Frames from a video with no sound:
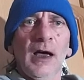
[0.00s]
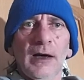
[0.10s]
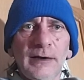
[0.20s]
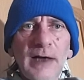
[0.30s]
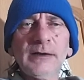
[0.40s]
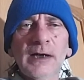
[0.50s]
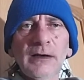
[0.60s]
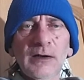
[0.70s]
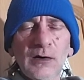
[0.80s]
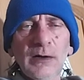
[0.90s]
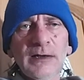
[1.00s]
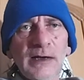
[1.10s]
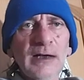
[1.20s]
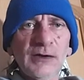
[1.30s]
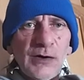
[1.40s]
And let's
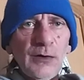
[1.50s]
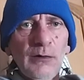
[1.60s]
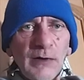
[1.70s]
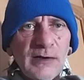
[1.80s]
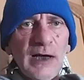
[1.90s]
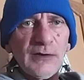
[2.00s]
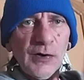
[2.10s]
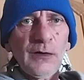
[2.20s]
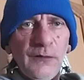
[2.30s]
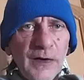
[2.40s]
get two